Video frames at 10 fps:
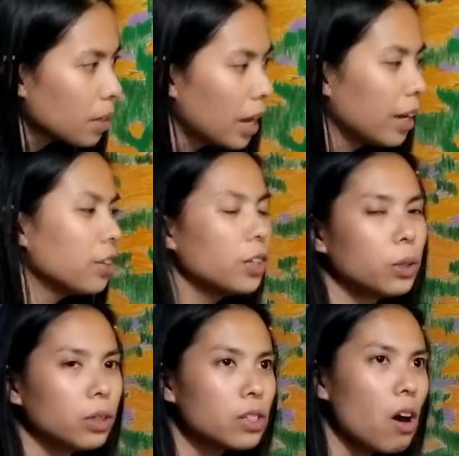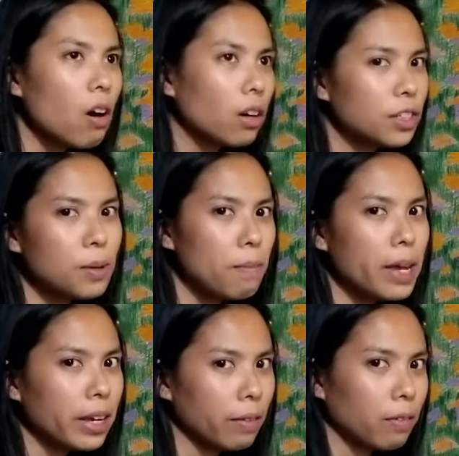I don't know, it's hard to
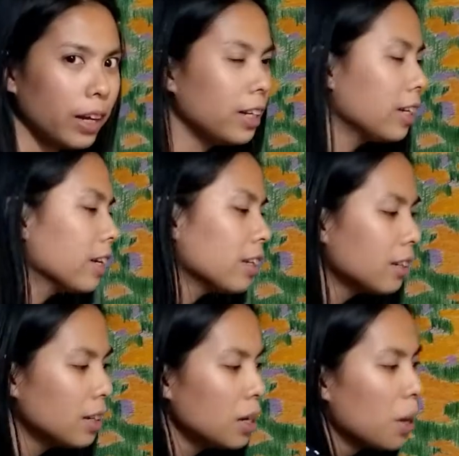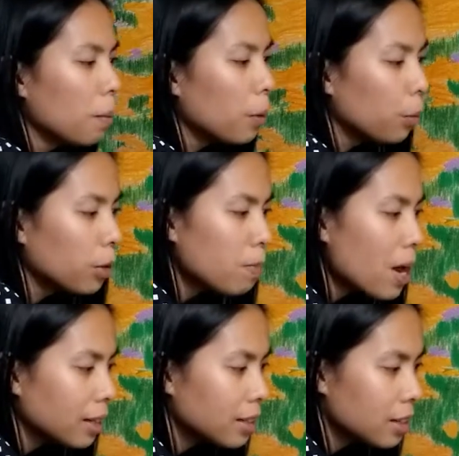make it right again. But with
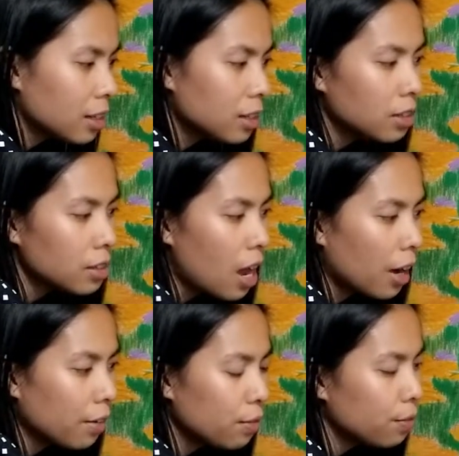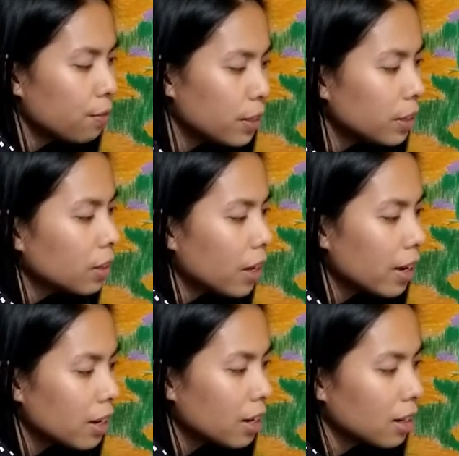pastels, I feel
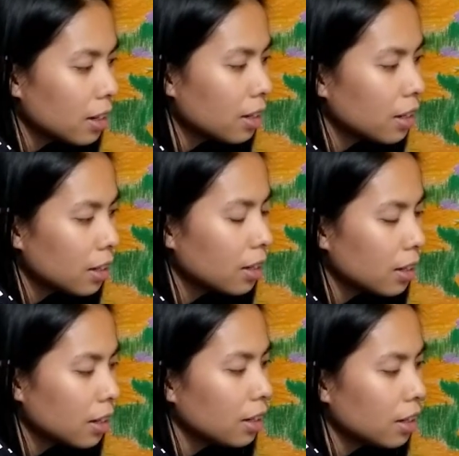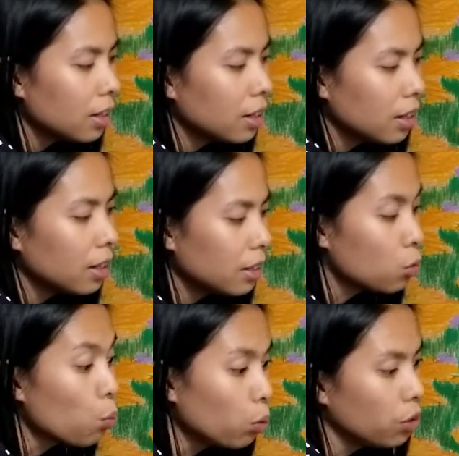like it's
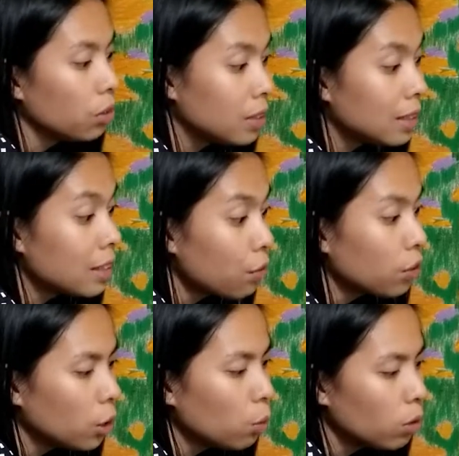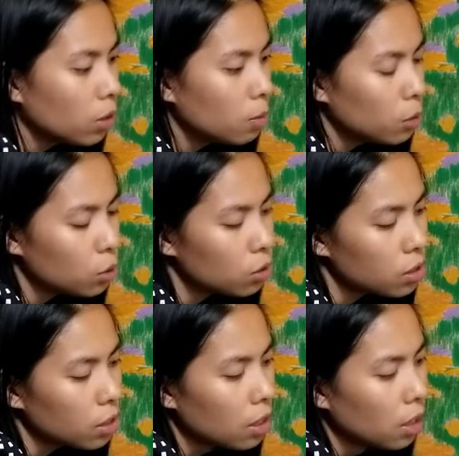definitely one of the
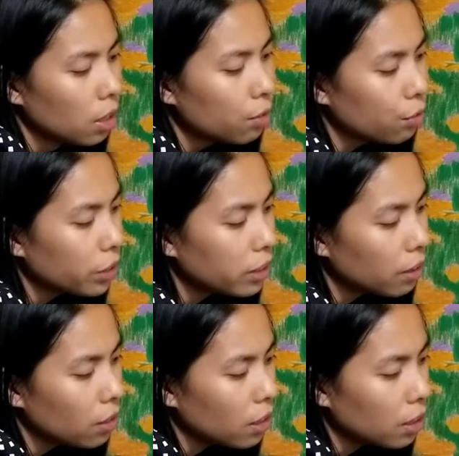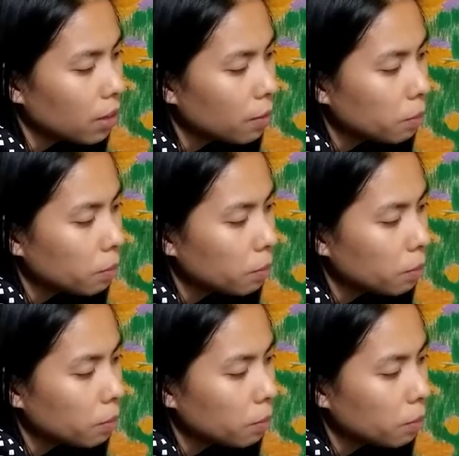most forgiving